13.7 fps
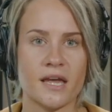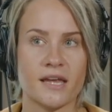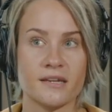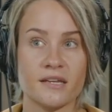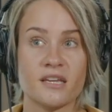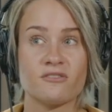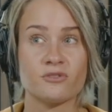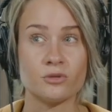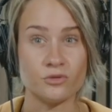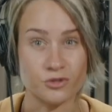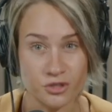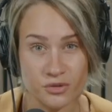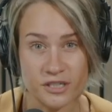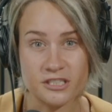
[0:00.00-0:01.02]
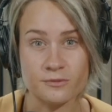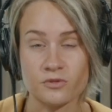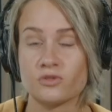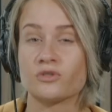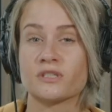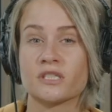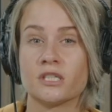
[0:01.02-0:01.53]
And if you do expose
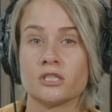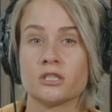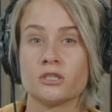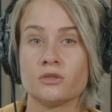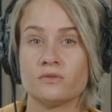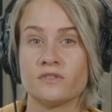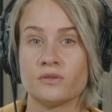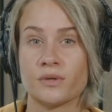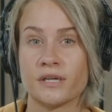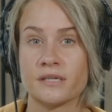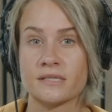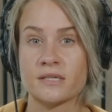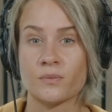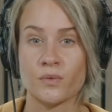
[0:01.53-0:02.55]
your skin to UV rays